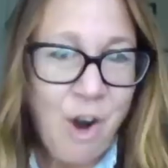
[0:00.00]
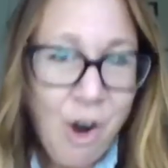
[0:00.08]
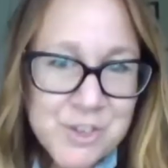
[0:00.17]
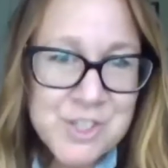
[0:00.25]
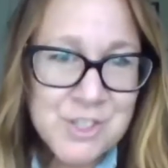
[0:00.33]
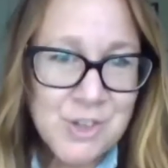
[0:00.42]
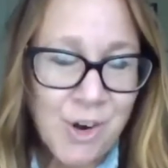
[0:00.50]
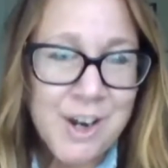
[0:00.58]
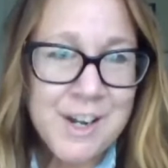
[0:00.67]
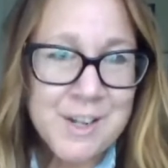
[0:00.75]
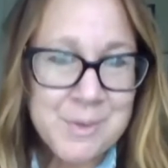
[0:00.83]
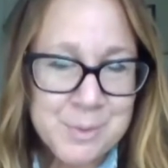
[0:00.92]
all
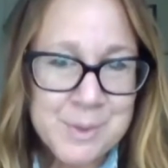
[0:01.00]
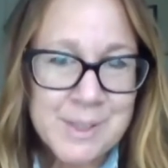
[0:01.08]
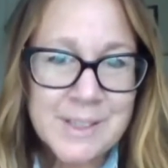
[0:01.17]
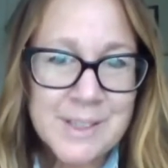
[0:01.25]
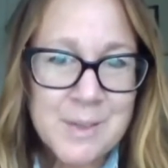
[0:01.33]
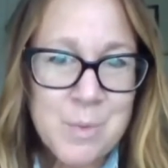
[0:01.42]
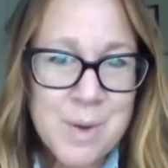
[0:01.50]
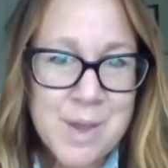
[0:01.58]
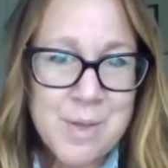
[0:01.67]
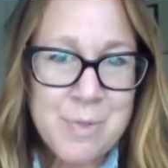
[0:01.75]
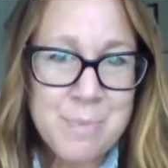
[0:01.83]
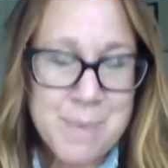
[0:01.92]
started really
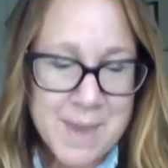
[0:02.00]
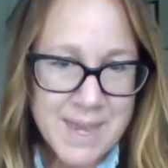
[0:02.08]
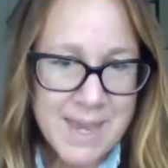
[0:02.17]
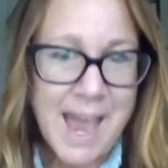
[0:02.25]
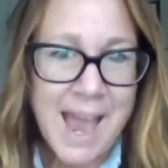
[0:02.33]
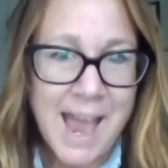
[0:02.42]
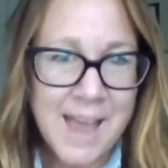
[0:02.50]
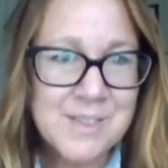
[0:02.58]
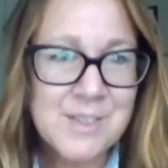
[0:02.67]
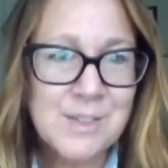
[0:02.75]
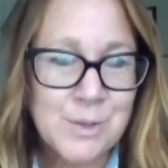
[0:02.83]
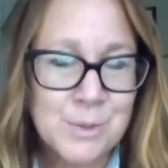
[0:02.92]
with being
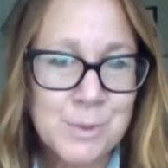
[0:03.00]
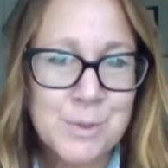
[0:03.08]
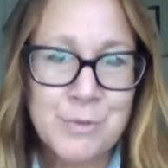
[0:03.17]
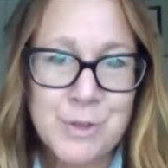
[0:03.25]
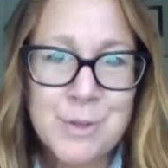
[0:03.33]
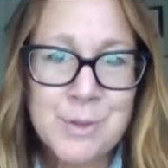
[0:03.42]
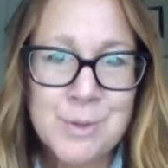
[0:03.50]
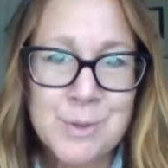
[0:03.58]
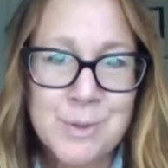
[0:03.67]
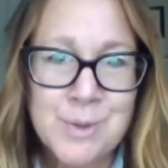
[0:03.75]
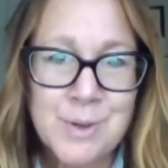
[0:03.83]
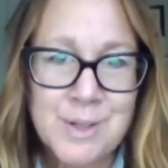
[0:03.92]
asked to
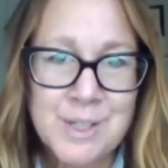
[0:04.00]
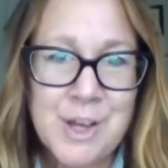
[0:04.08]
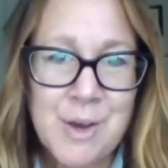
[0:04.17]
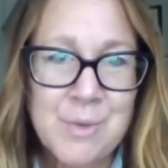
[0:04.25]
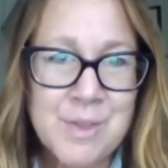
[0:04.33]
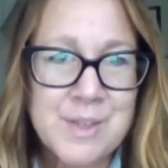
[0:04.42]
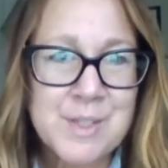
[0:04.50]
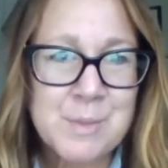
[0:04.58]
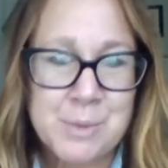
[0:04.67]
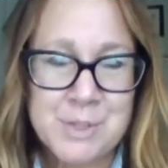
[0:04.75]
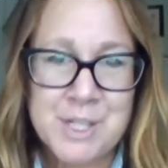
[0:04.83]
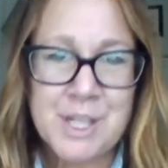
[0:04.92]
review, you know,
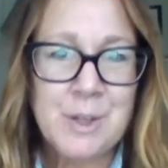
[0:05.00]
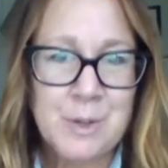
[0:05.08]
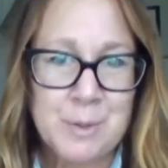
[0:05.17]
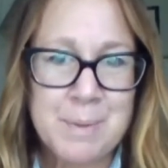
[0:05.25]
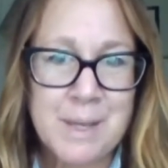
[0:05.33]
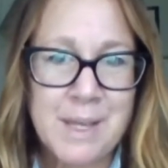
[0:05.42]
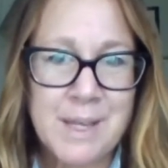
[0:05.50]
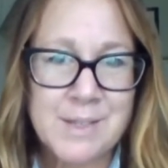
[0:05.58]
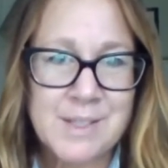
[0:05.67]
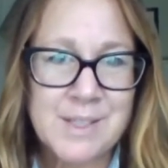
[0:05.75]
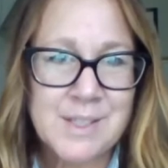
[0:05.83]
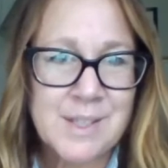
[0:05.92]
this particular
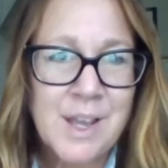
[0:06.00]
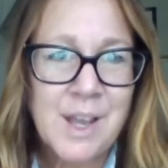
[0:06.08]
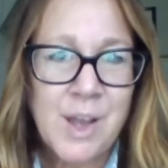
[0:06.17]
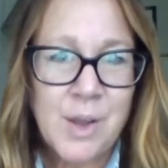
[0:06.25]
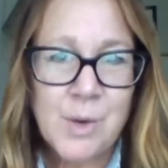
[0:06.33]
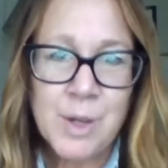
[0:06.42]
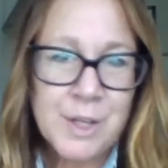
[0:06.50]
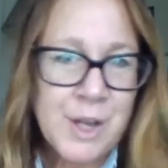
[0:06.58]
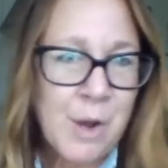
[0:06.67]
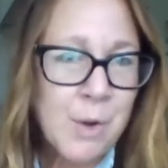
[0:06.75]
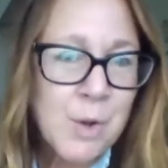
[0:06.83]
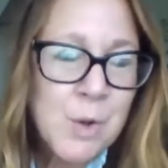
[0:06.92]
piece. Who,
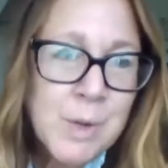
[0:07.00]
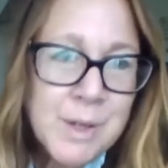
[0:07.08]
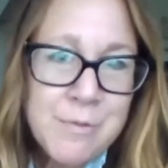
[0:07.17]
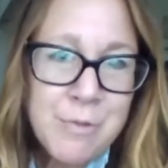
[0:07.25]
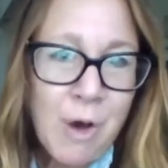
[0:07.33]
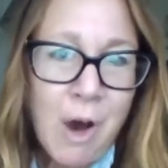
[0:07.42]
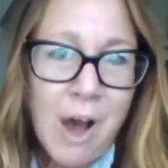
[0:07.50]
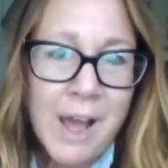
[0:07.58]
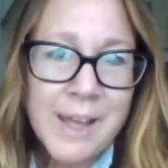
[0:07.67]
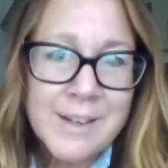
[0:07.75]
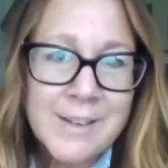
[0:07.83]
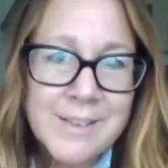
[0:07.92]
you know, who would have
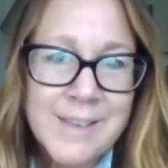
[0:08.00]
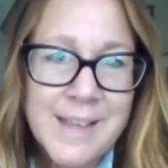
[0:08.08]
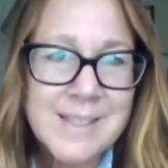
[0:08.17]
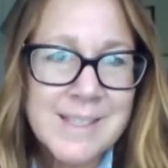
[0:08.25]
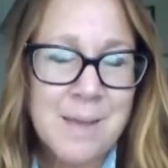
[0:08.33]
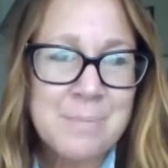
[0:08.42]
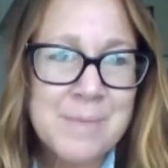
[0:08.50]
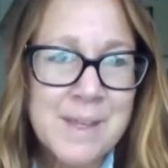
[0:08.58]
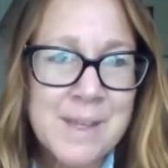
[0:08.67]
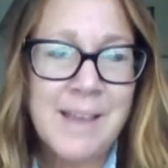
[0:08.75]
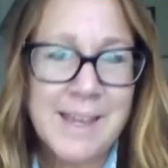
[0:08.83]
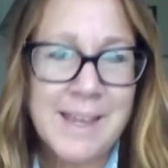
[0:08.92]
thought that
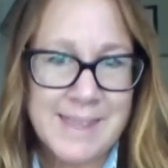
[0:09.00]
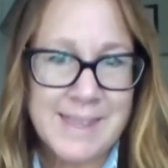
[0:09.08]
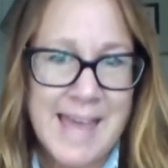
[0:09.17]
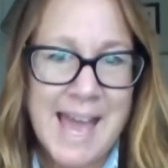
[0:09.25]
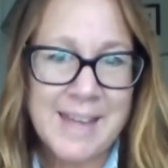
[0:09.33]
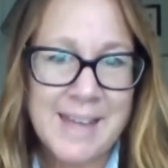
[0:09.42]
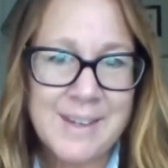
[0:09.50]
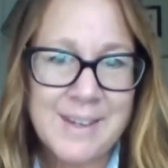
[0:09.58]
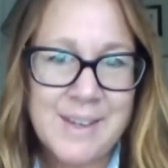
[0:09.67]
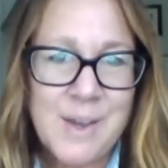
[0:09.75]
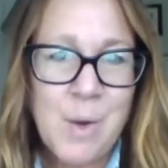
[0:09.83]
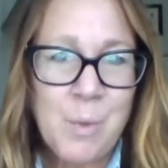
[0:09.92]
something like that
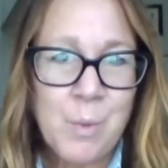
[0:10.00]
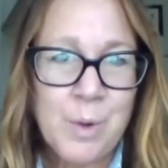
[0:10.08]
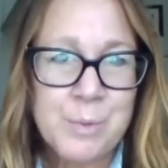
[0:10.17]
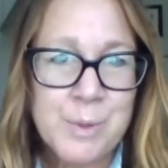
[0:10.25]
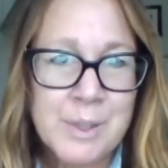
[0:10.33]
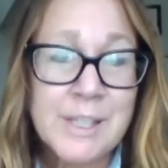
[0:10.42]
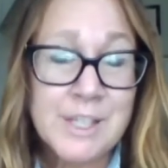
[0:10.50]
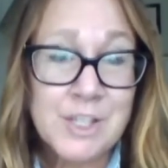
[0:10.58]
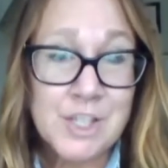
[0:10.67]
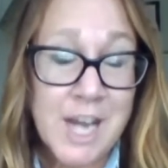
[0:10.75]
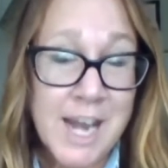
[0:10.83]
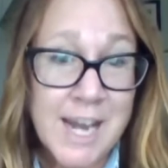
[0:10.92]
would
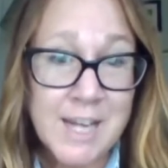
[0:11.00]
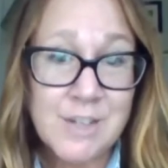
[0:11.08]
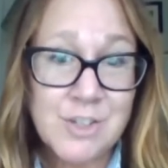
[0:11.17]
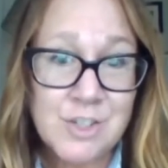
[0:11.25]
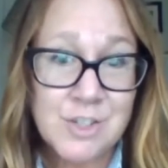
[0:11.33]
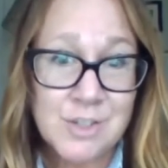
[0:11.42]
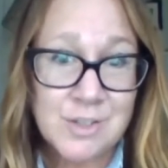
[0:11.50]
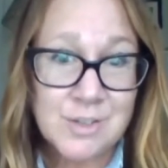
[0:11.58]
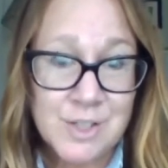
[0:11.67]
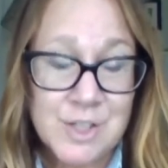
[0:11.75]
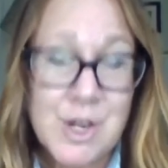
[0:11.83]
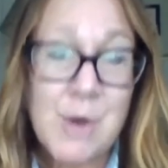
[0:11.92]
really change,
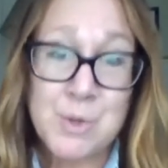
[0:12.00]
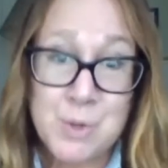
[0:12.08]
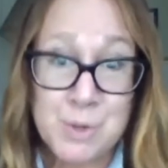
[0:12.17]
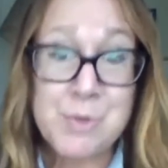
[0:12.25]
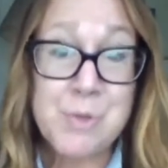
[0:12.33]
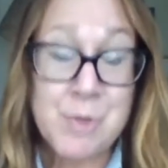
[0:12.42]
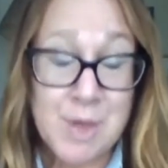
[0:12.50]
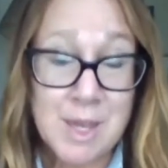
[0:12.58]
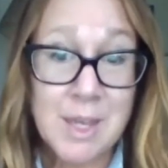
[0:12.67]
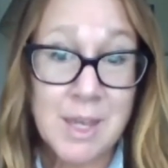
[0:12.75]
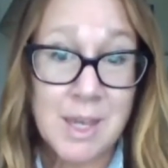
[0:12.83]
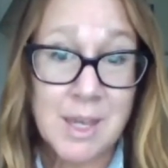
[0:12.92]
you know, your
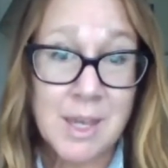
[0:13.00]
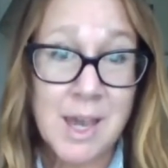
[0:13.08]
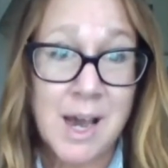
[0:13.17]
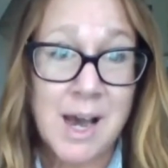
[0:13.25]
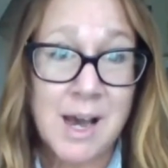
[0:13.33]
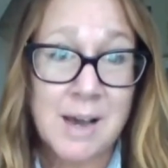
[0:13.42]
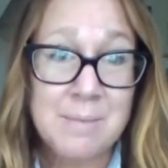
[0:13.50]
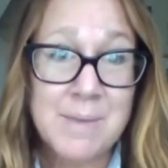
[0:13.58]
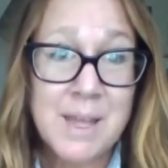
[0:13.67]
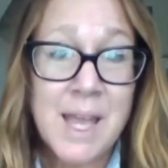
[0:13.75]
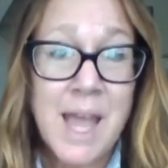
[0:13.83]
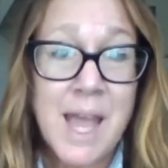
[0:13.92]
thinking
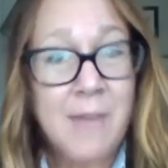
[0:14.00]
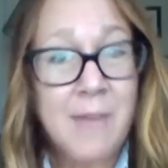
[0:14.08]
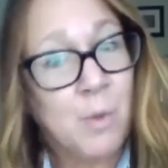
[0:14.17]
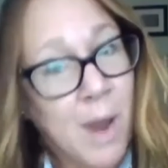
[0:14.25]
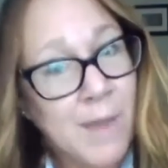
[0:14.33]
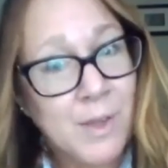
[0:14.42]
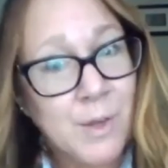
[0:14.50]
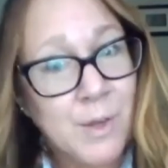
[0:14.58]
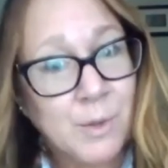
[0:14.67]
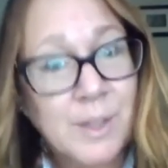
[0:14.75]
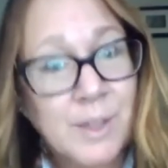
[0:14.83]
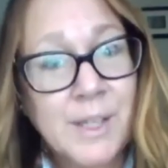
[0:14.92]
um, and the way that
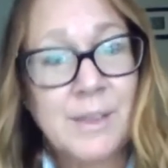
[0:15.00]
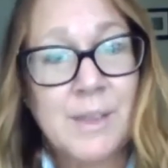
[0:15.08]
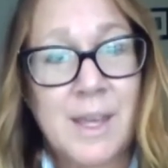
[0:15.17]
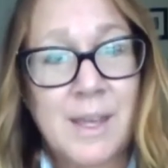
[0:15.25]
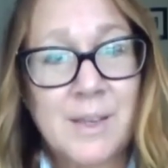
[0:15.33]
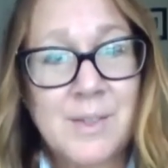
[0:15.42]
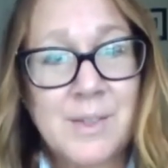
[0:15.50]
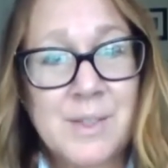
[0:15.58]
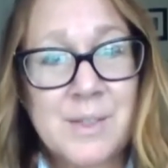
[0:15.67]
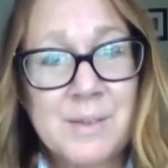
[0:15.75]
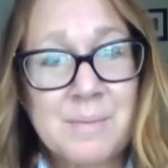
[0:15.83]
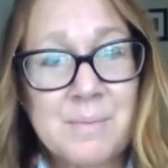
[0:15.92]
you look at
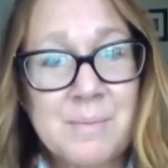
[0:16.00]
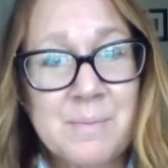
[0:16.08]
things?